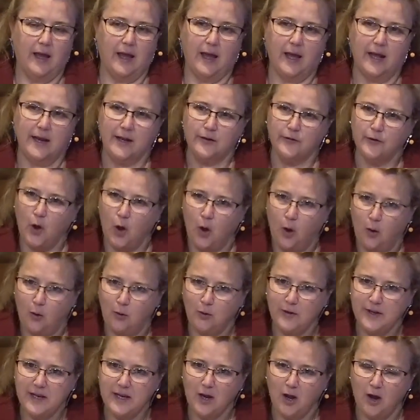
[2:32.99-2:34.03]
and it's
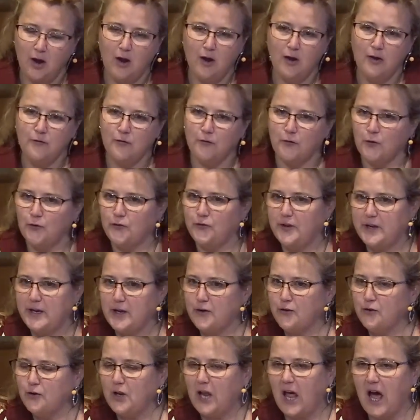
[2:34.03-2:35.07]
holding on for
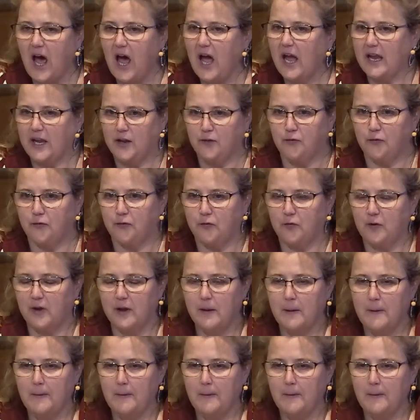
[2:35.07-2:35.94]
dear life.